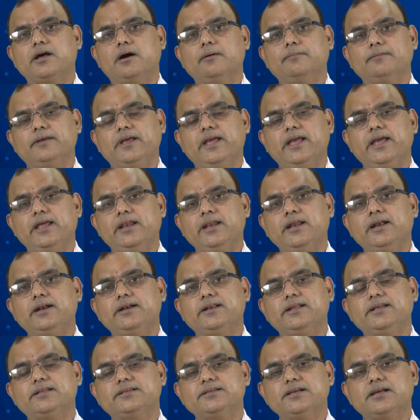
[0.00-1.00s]
of any
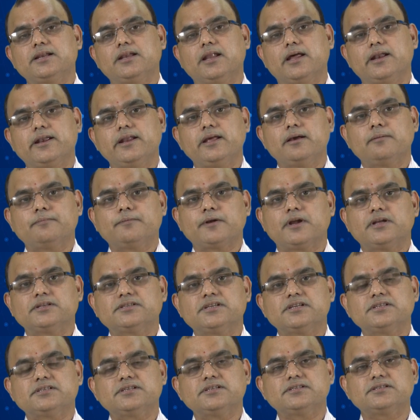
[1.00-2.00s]
teaching learning
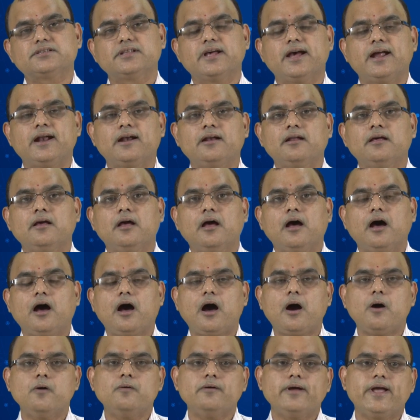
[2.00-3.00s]
process is that
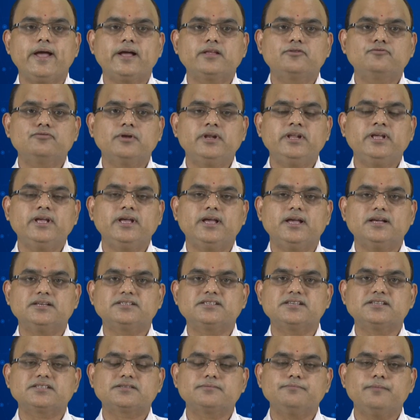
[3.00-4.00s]
how actually
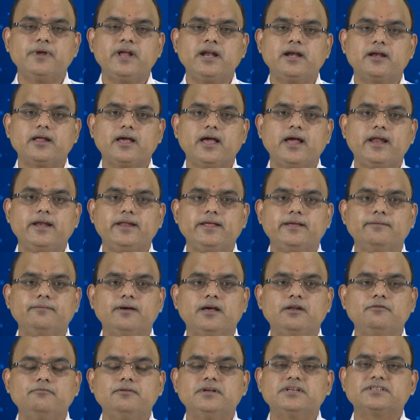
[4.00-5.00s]
assessment and
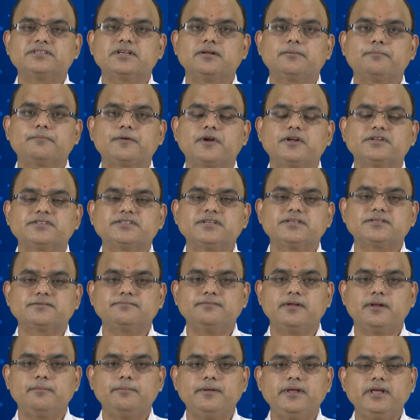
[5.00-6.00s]
evaluation process
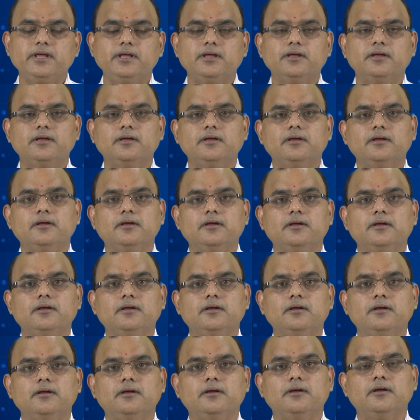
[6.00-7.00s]
will be
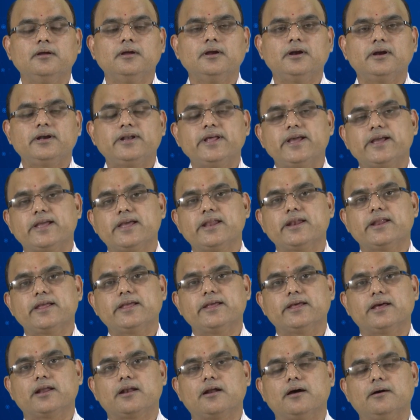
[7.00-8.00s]
taken
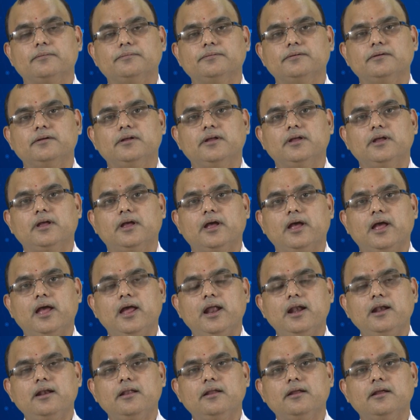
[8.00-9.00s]
care of.
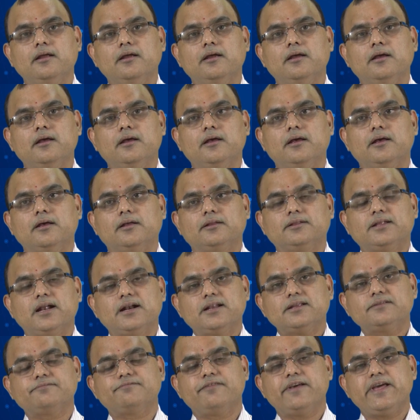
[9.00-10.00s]
and
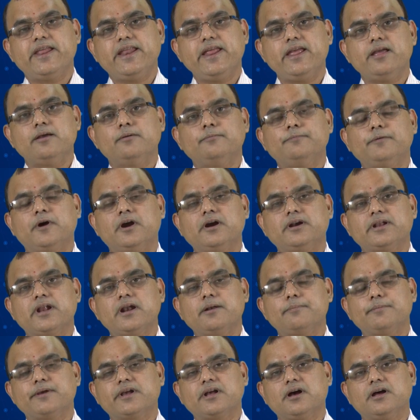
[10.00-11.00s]
that is very
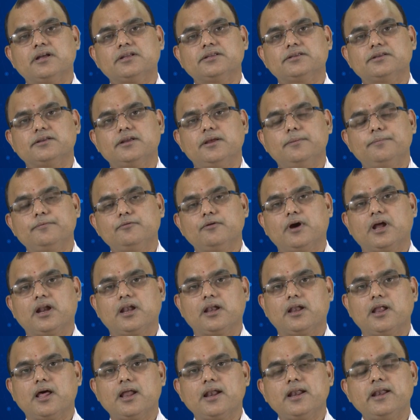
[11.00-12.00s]
important, because if you are
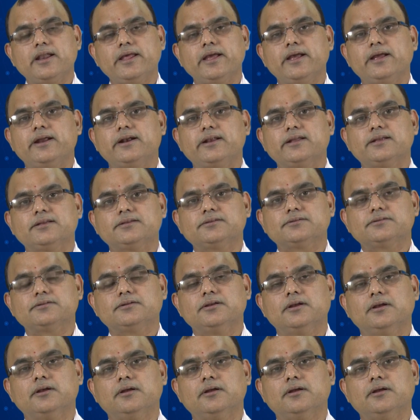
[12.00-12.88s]
learning, it is